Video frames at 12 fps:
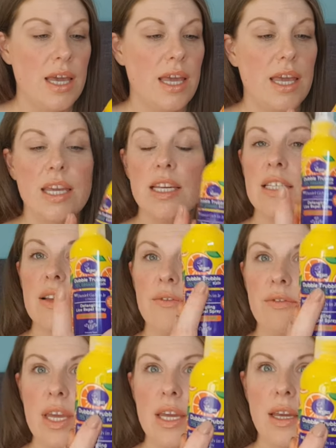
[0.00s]
It is
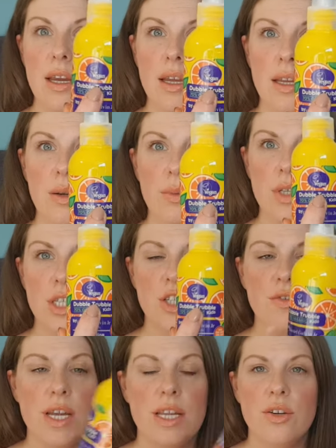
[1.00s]
vegan, which
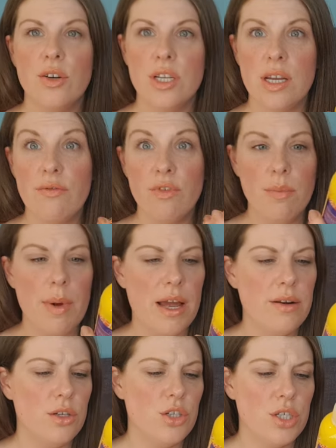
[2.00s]
is really good, and for a
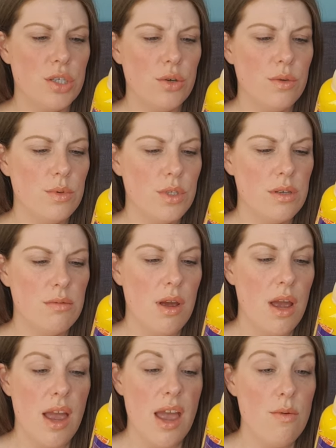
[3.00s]
pound I just thought it
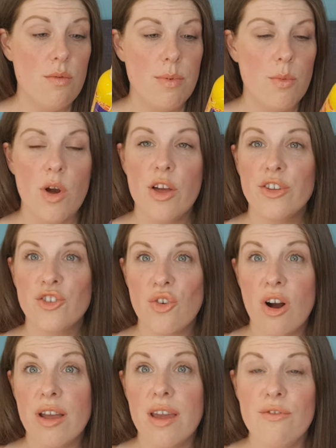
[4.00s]
would be worth a
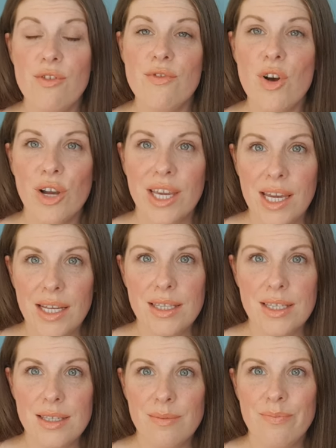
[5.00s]
try. If you've got
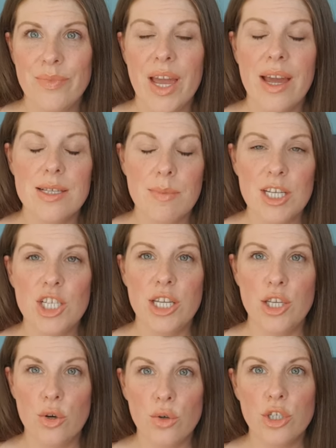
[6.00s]
kids, especially
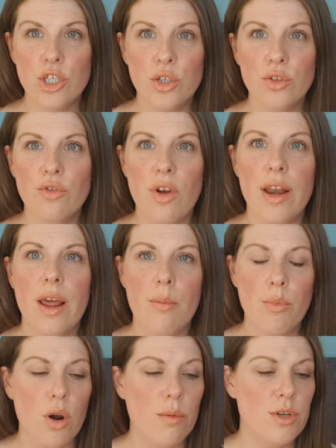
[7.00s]
young children
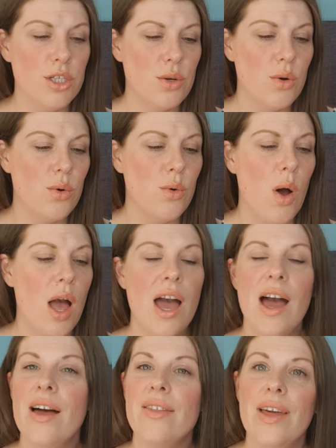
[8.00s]
at primary school,
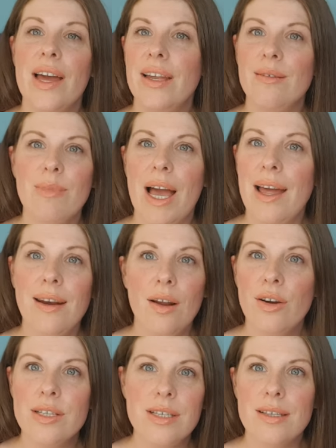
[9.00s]
then head
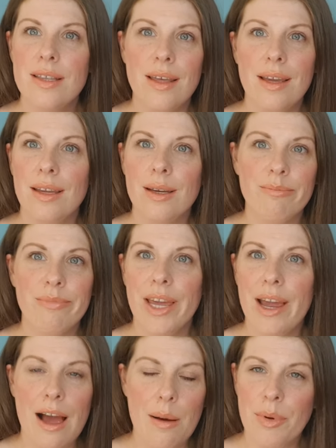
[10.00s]
lice is a thing.
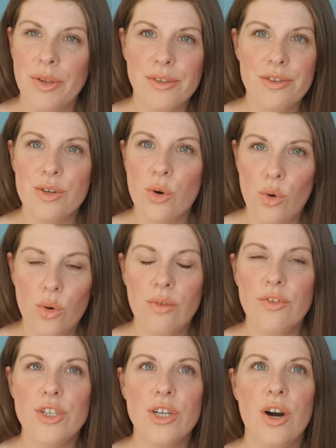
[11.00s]
It happens all
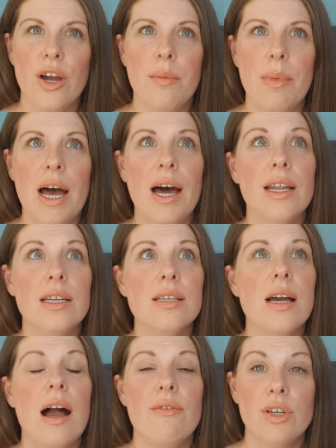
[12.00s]
of the time, and
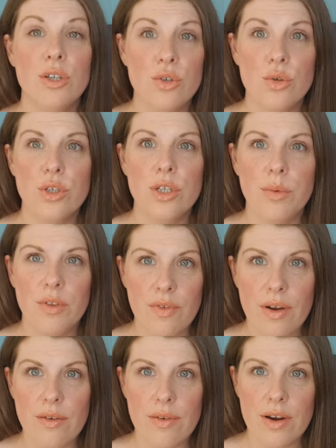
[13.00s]
having a daughter with
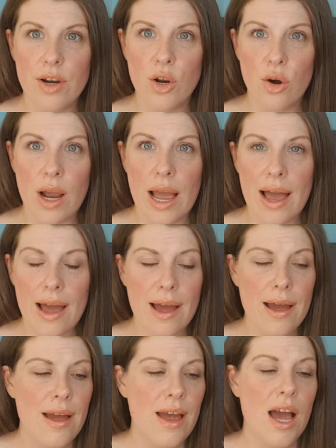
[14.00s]
very, very long
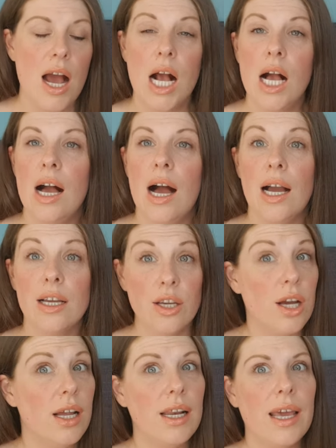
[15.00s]
hair and
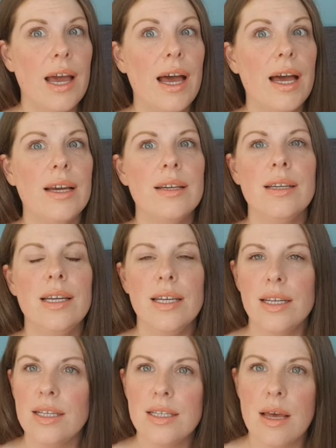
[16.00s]
curly hair,
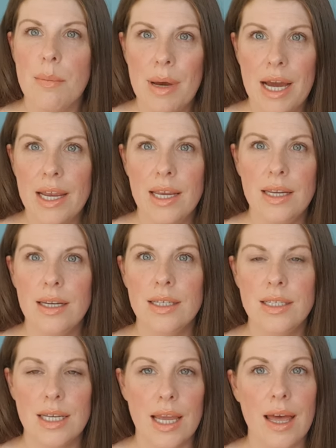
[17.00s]
it is a pain
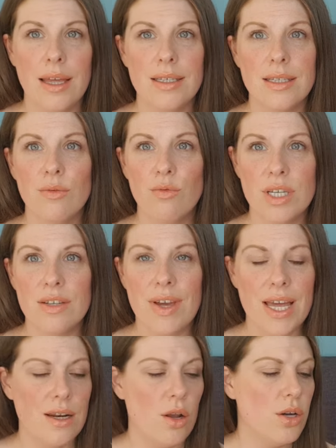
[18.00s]
to get rid of
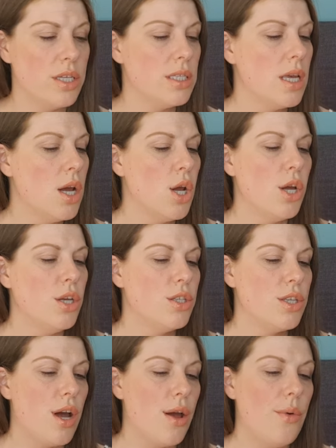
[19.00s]
head lice.
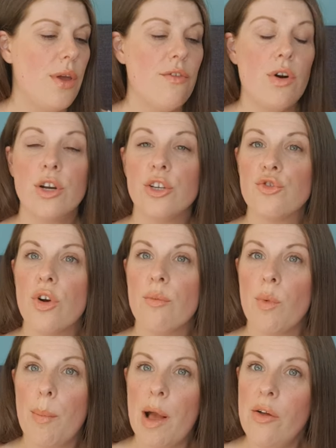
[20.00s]
So if I can try and
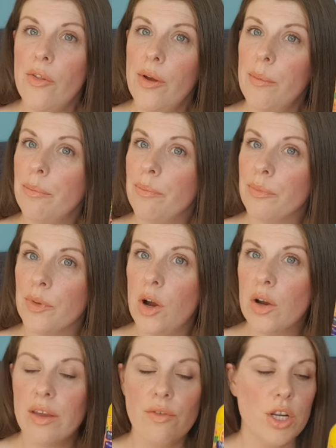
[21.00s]
repel them,
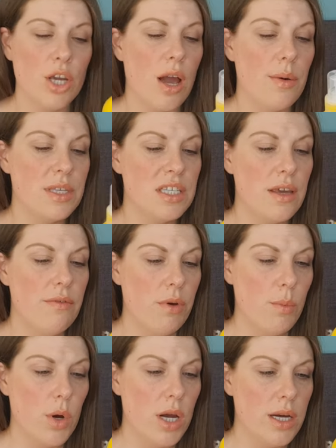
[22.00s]
I'll give it a go and see if
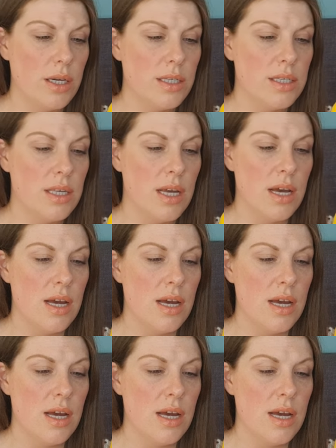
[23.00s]
it works.